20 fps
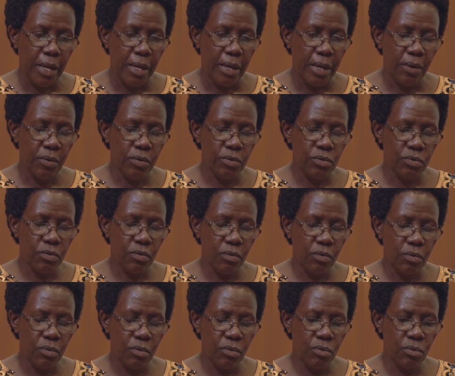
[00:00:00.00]

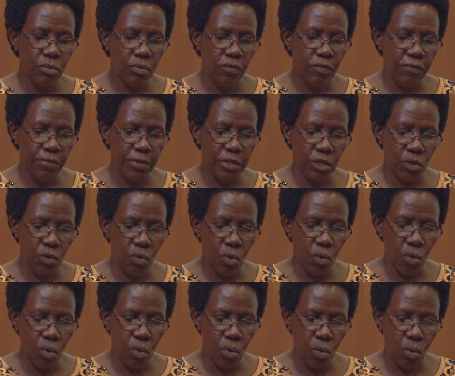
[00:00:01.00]
Also, good
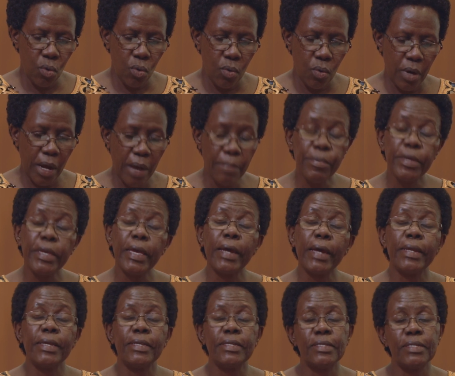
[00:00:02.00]
physical
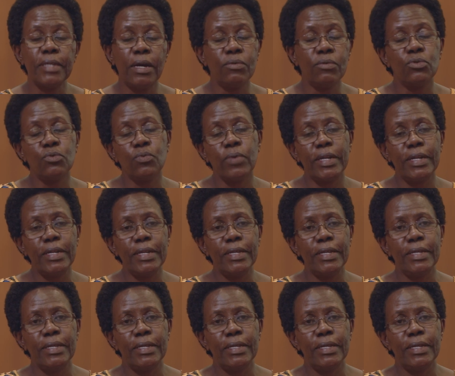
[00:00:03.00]
appearance outwardly